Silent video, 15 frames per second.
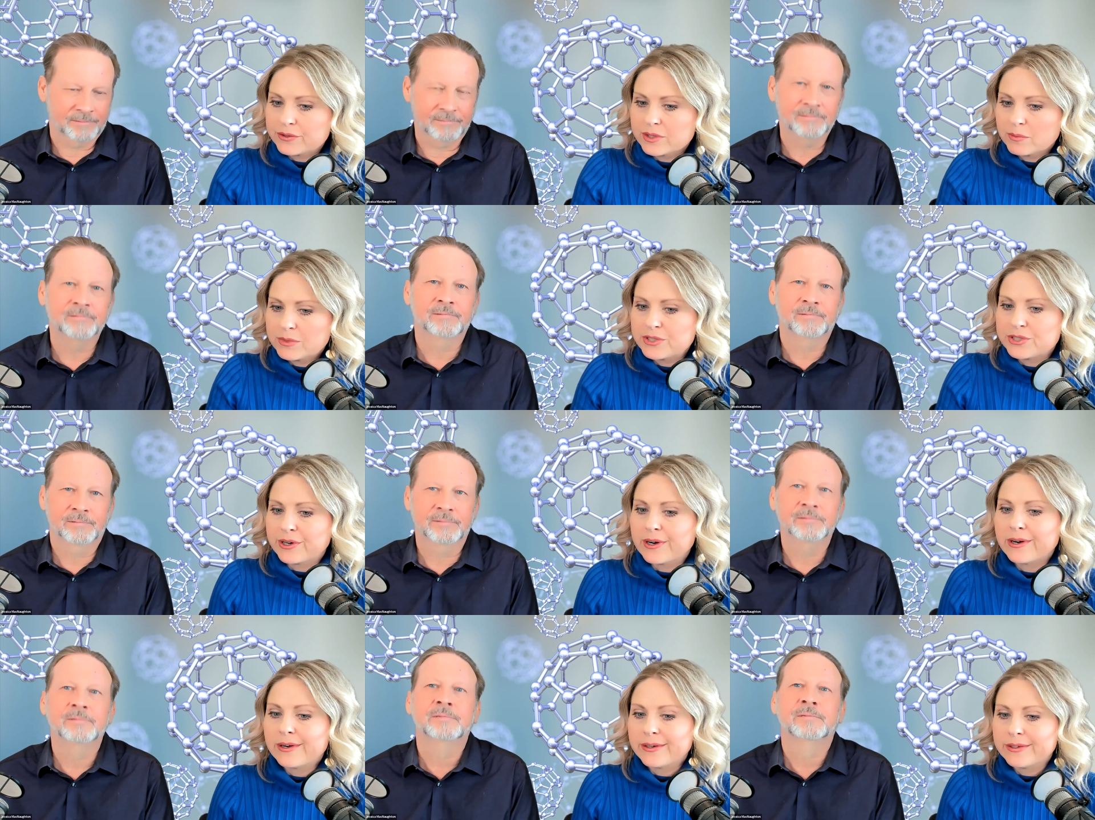Speaker 1: through someone's
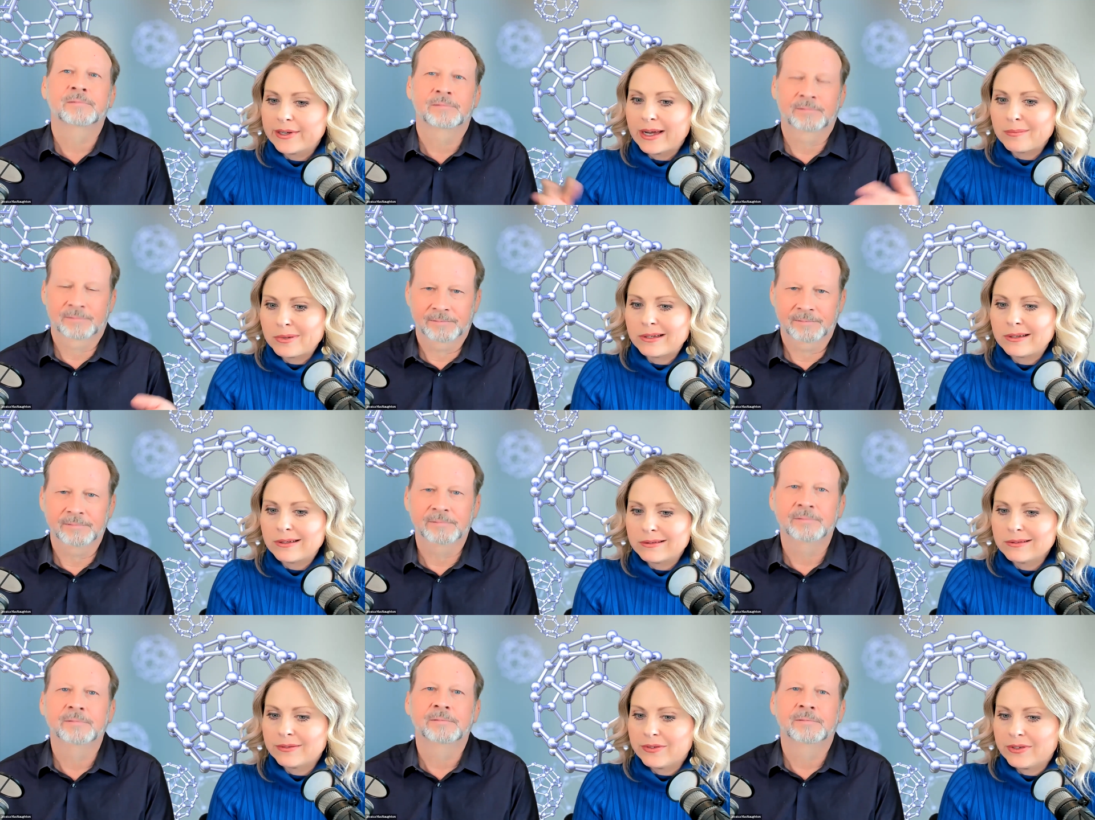yard, and you happen
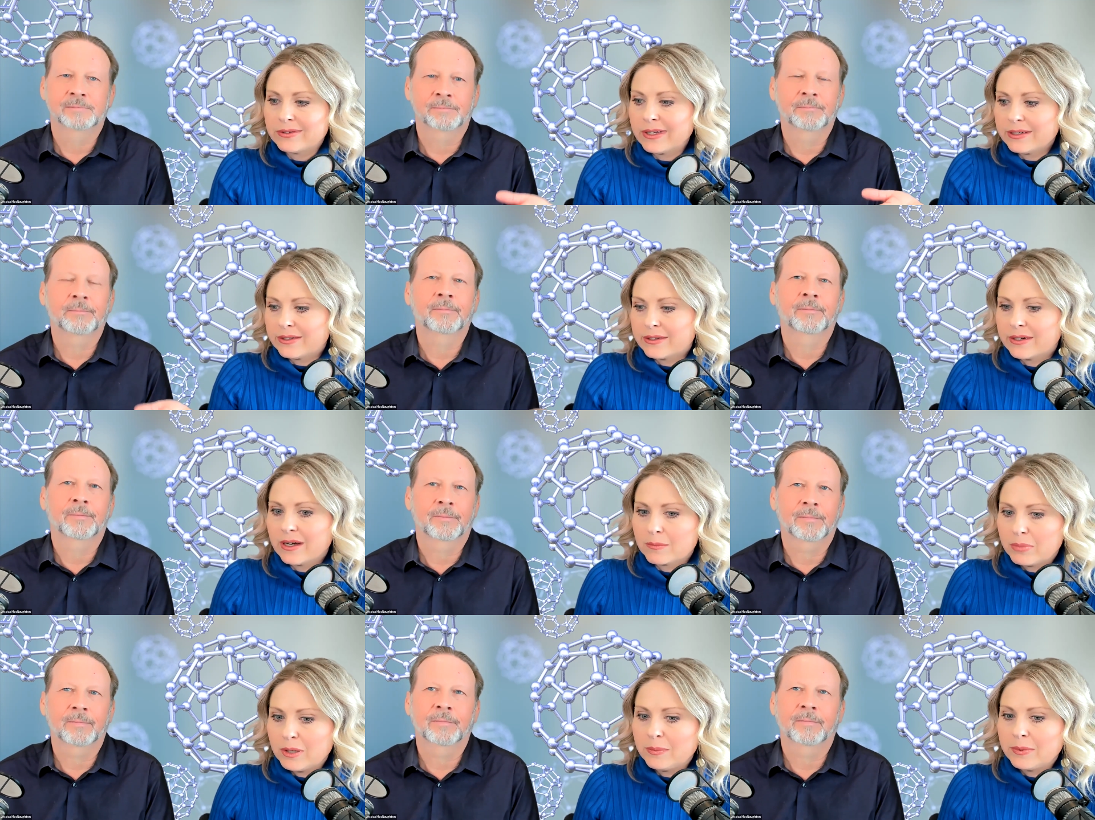to if you're letting your
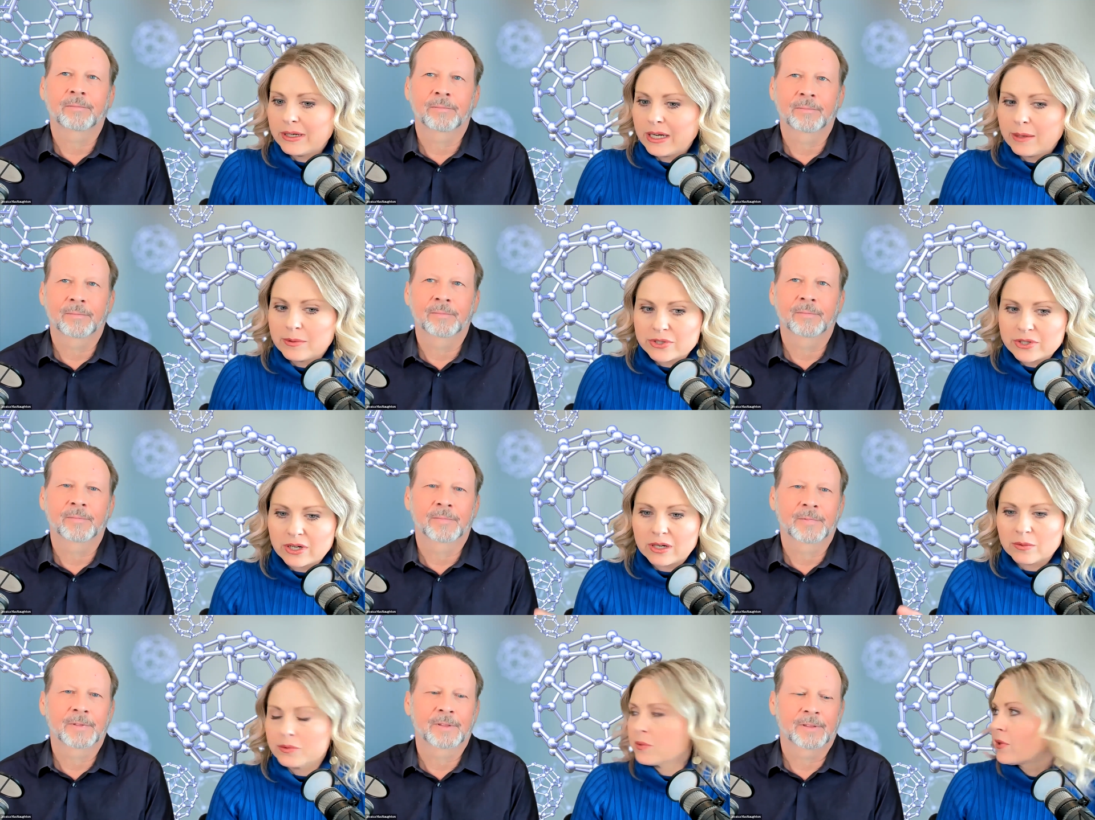dog poop in a neighbor's
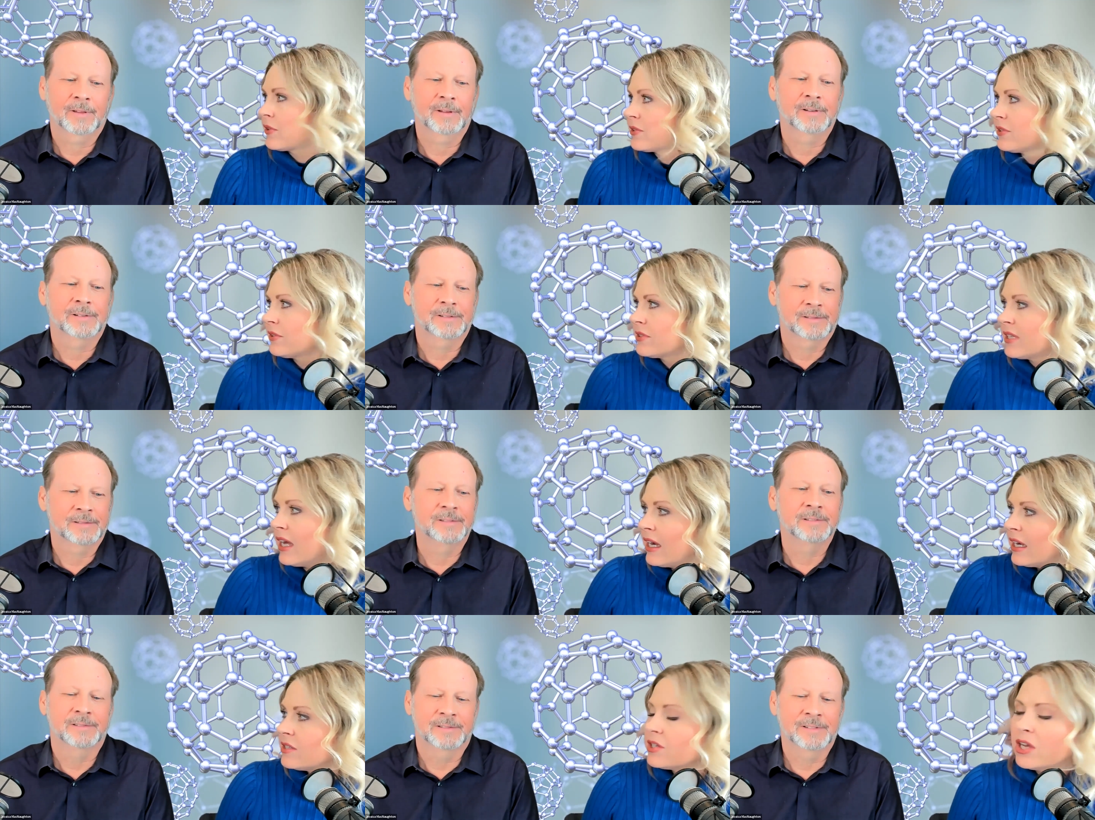yard with one of those little
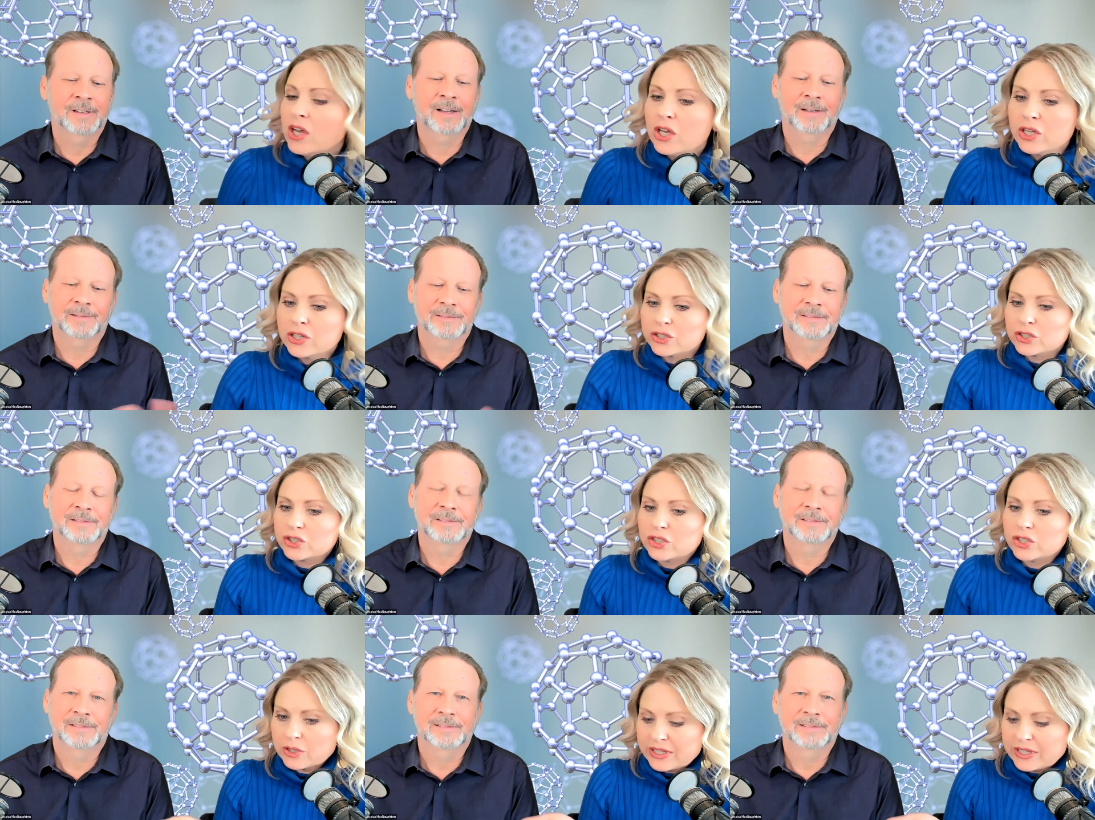signs, yep.
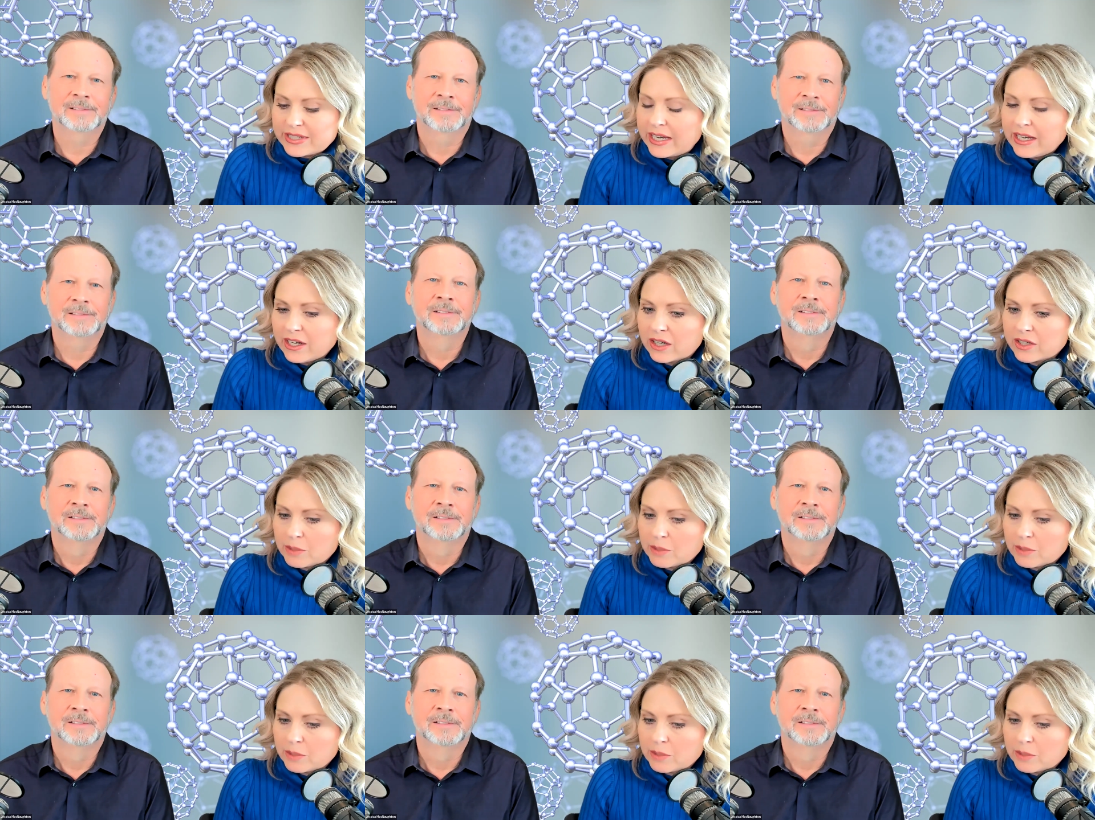you're, you're it's getting